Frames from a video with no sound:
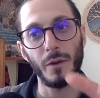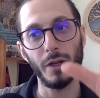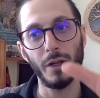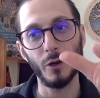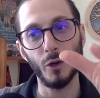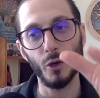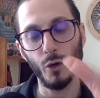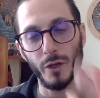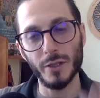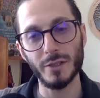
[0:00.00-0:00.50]

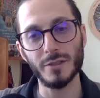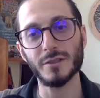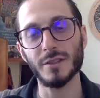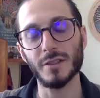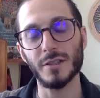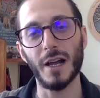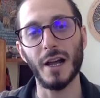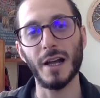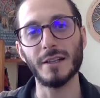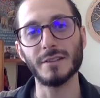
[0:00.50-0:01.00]
We
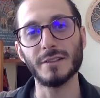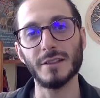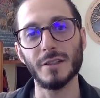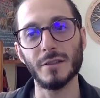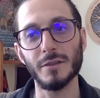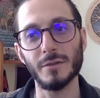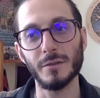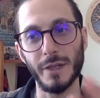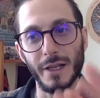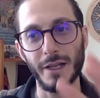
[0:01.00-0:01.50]
crystallize
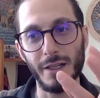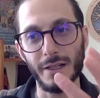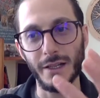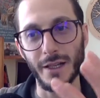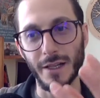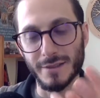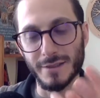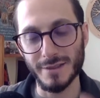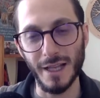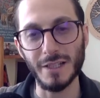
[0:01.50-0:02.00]
it, we
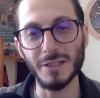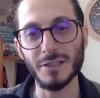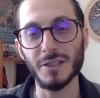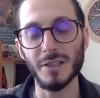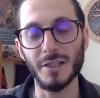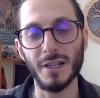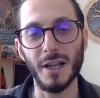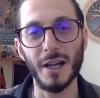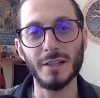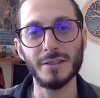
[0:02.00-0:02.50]

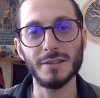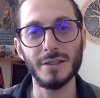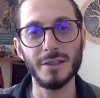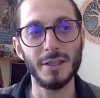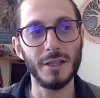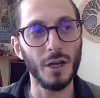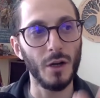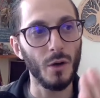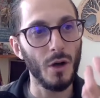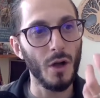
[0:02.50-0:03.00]
essentialize it.